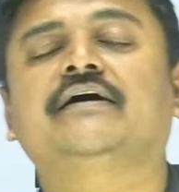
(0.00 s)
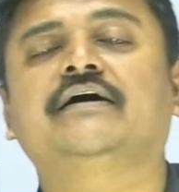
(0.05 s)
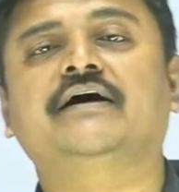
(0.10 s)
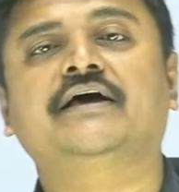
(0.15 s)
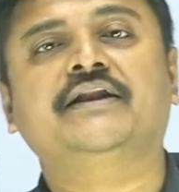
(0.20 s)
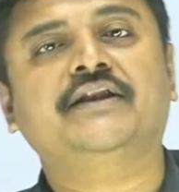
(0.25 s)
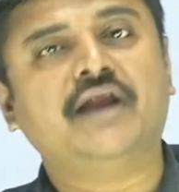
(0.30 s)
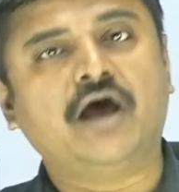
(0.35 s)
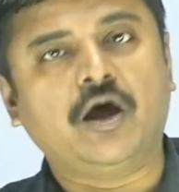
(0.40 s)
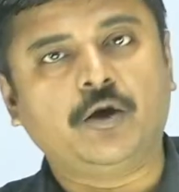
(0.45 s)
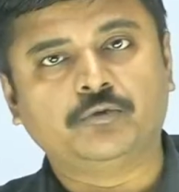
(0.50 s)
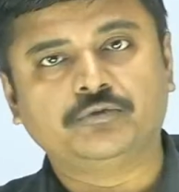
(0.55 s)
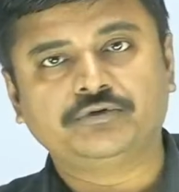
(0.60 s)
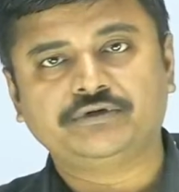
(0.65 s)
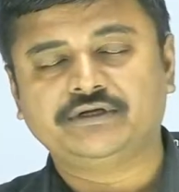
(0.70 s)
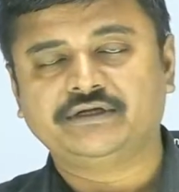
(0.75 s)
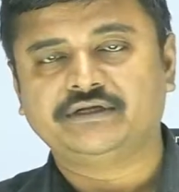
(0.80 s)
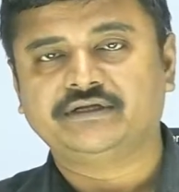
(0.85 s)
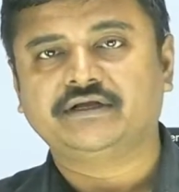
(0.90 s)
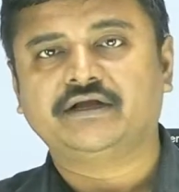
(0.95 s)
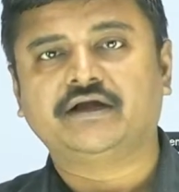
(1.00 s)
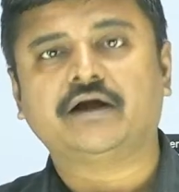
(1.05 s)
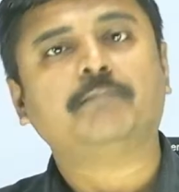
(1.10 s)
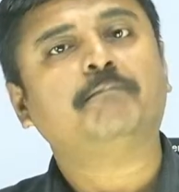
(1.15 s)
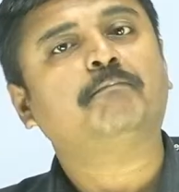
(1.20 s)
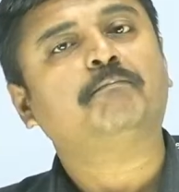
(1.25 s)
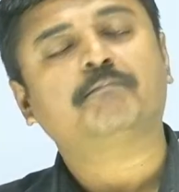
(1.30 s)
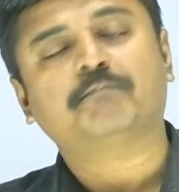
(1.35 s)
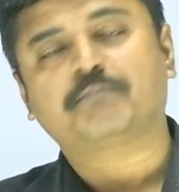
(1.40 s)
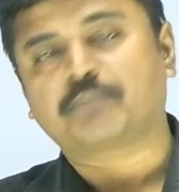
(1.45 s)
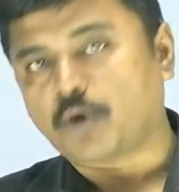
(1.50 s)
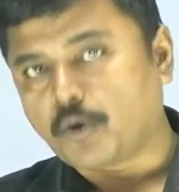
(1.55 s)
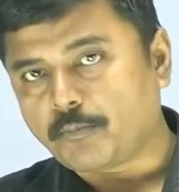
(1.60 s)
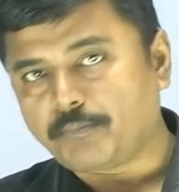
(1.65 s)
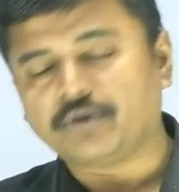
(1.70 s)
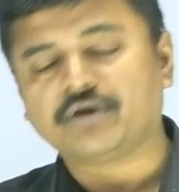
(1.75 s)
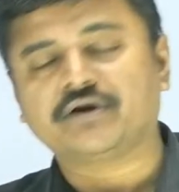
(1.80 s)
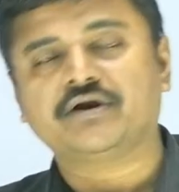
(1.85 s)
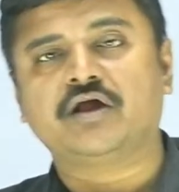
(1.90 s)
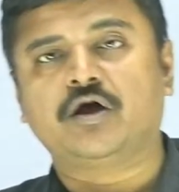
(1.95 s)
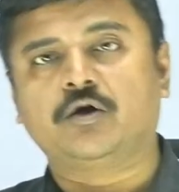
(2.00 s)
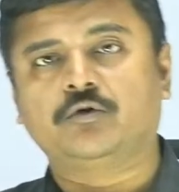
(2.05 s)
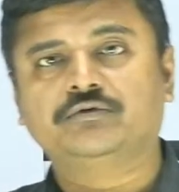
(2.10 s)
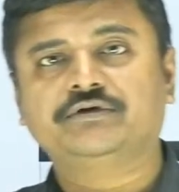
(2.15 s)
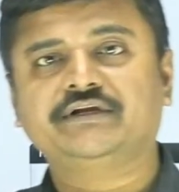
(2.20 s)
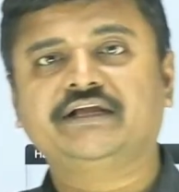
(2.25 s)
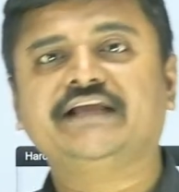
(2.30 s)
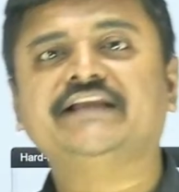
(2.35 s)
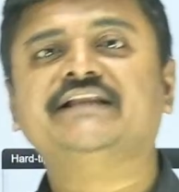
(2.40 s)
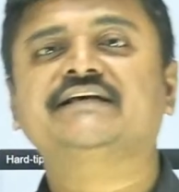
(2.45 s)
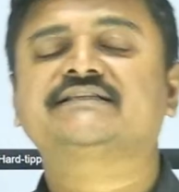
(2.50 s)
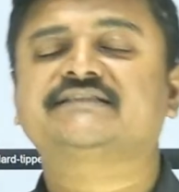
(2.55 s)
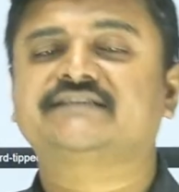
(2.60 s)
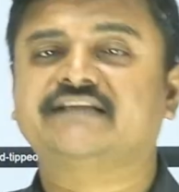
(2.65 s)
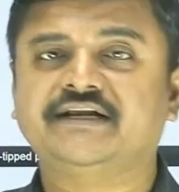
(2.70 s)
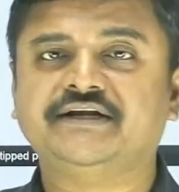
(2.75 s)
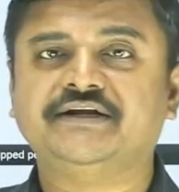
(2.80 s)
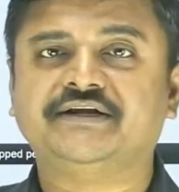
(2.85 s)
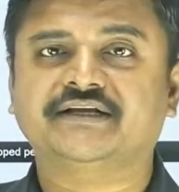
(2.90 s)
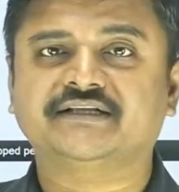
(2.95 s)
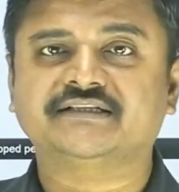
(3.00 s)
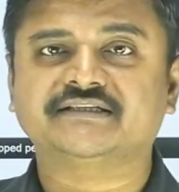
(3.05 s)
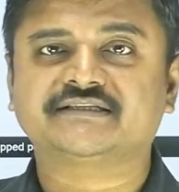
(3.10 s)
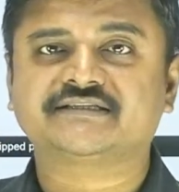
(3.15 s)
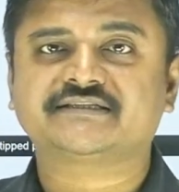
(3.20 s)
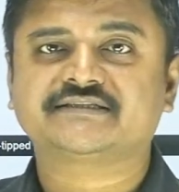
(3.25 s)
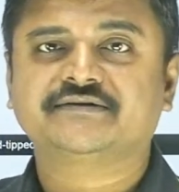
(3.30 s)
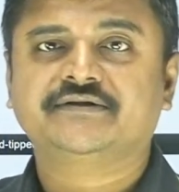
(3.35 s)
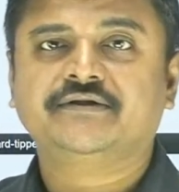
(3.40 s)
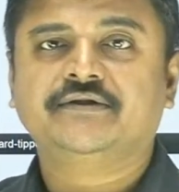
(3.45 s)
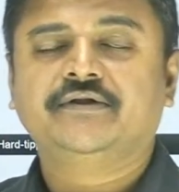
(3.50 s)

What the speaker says: a noun, a proper noun in a sentence.